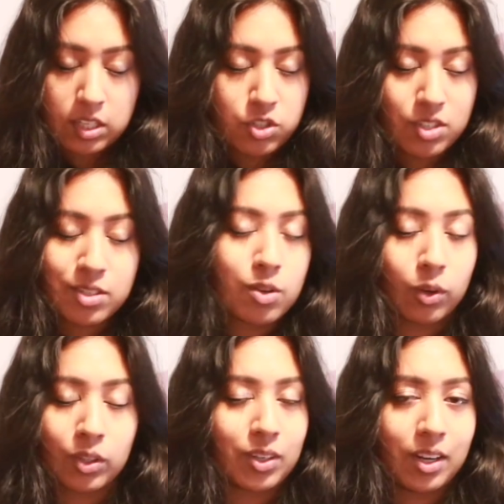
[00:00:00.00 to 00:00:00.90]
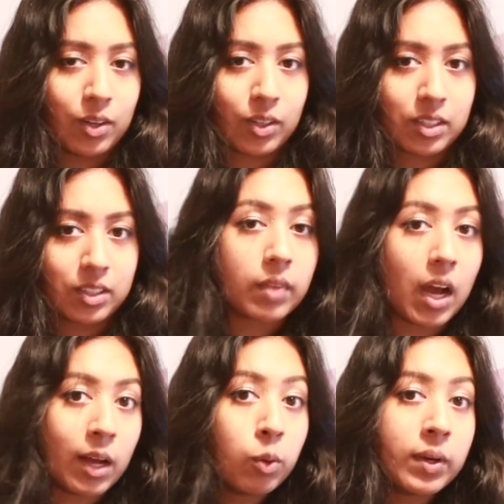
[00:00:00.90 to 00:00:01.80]
just not a good look.
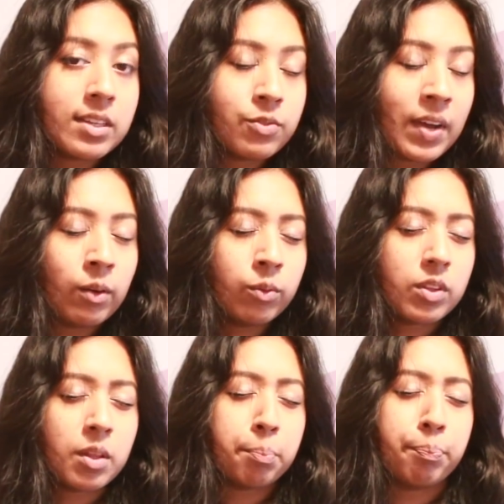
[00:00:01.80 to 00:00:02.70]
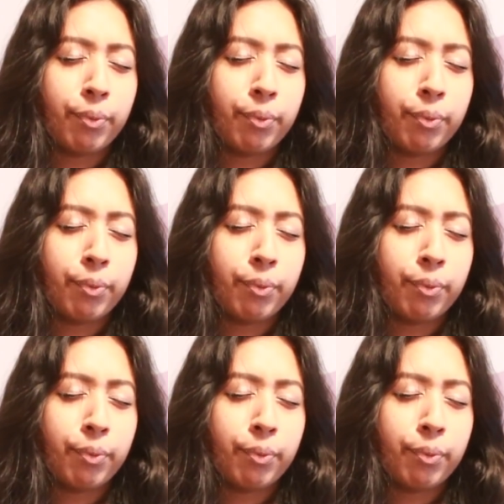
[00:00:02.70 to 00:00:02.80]
I always found that